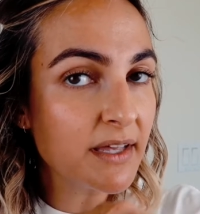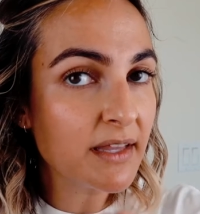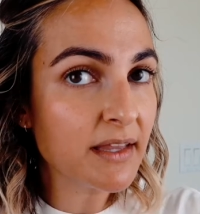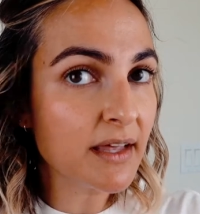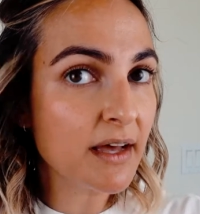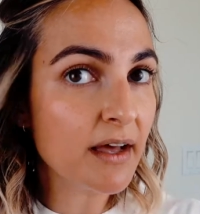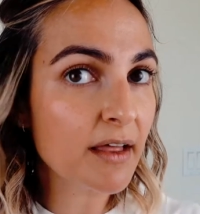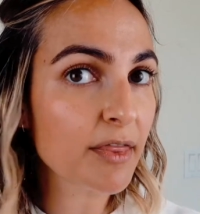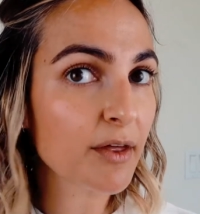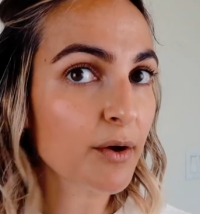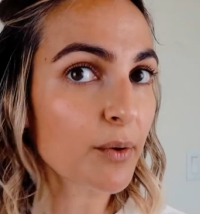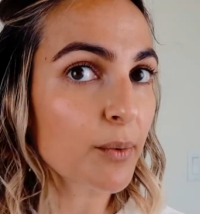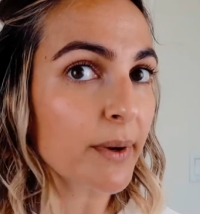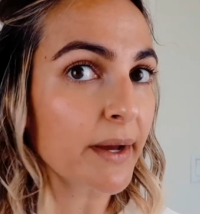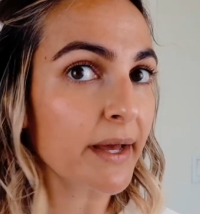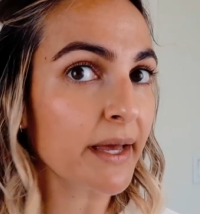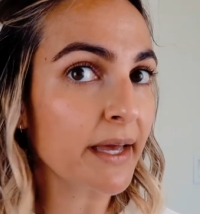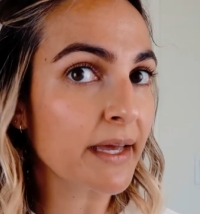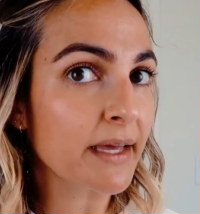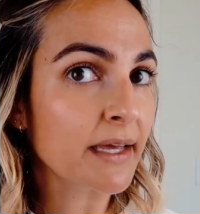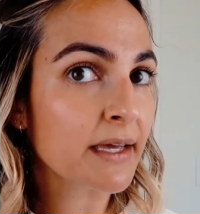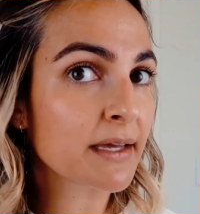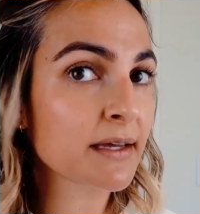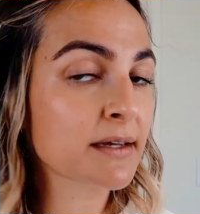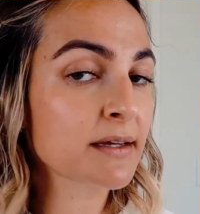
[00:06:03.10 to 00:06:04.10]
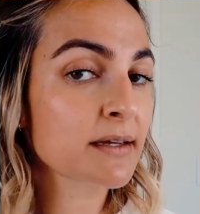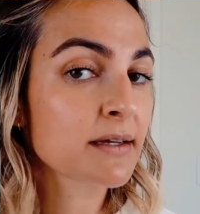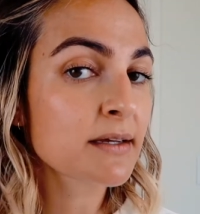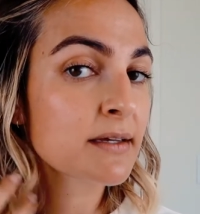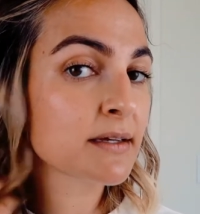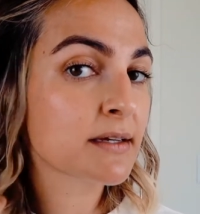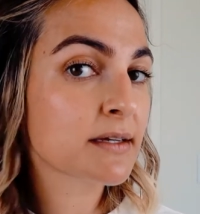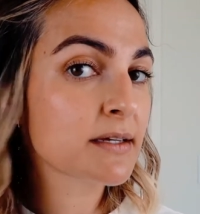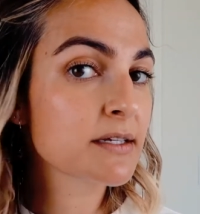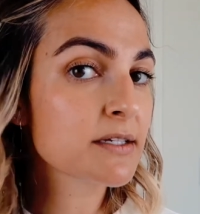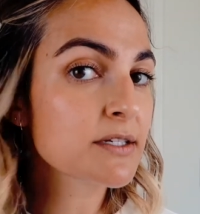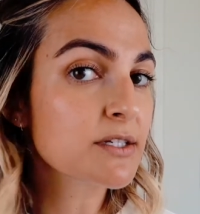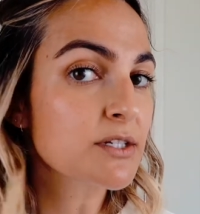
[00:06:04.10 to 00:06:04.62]
in the other way
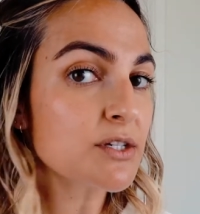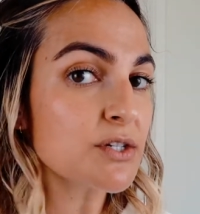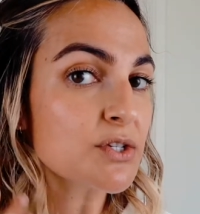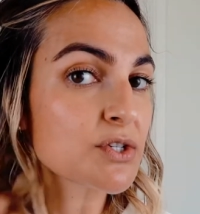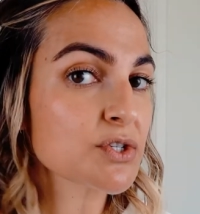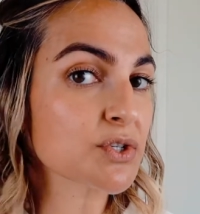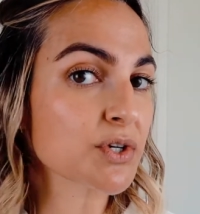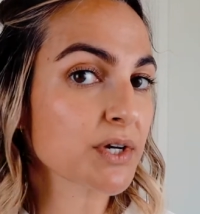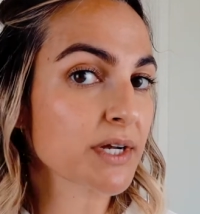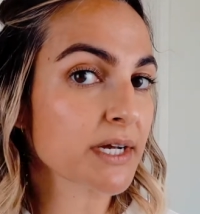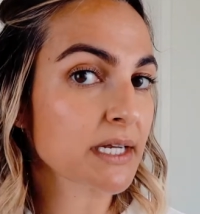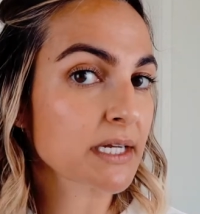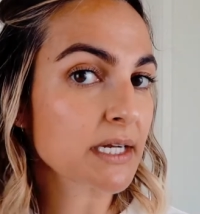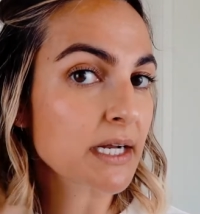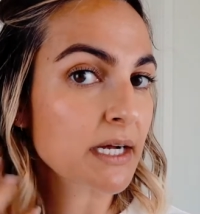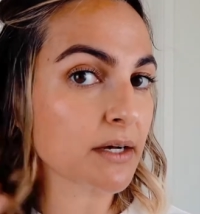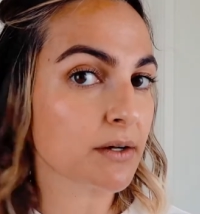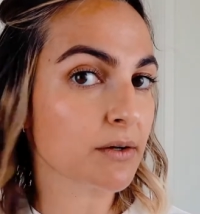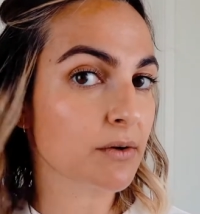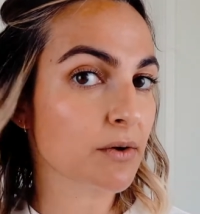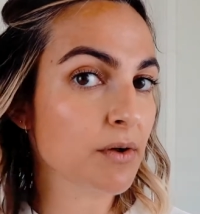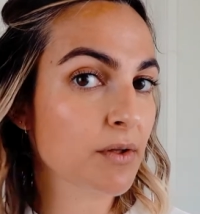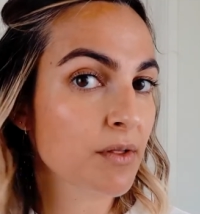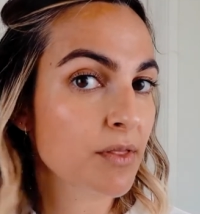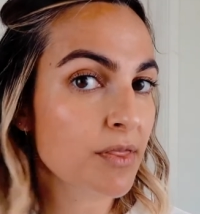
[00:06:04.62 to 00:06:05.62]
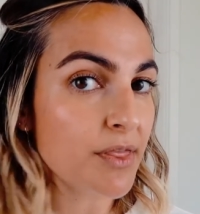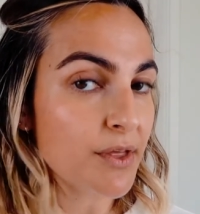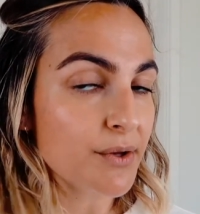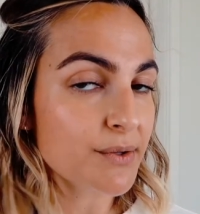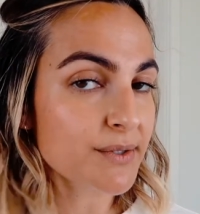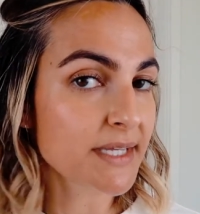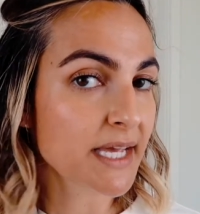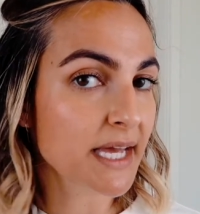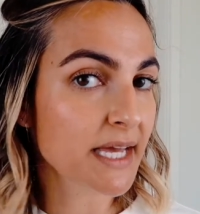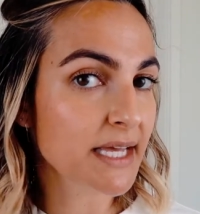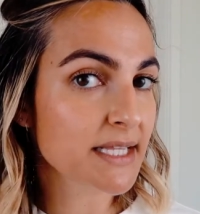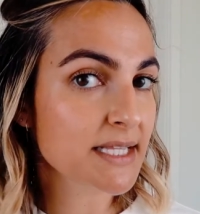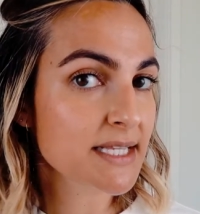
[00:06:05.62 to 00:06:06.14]
to straighten out those
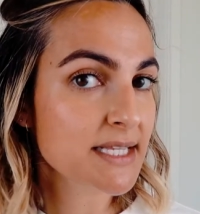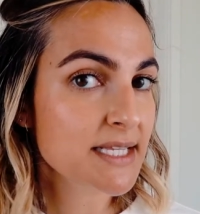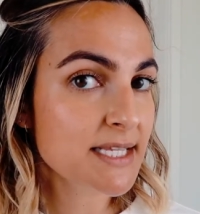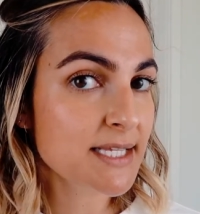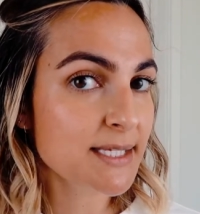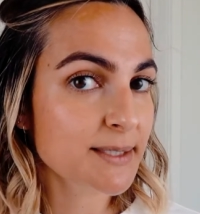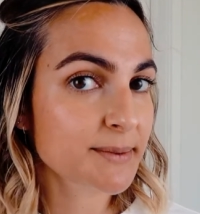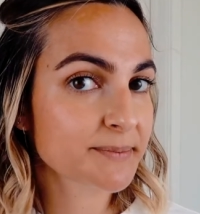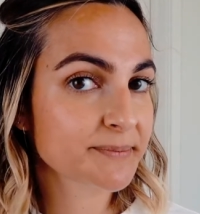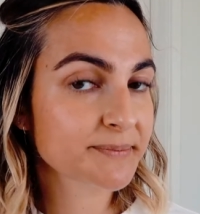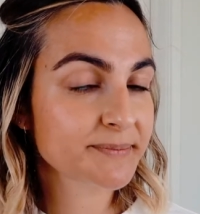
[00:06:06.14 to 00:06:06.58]
ends.